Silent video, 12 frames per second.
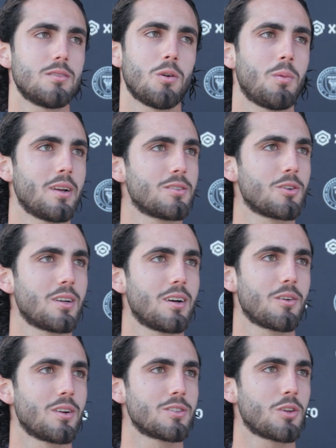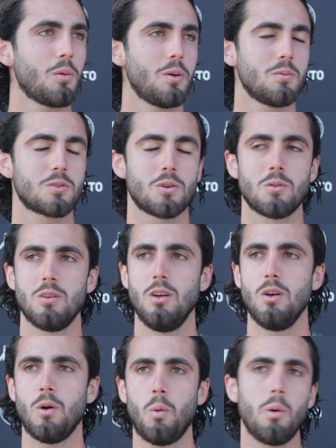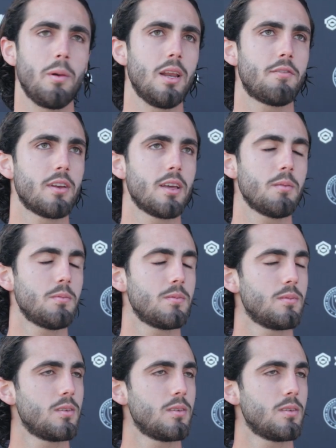nobody's gonna stop him. So we believe in him.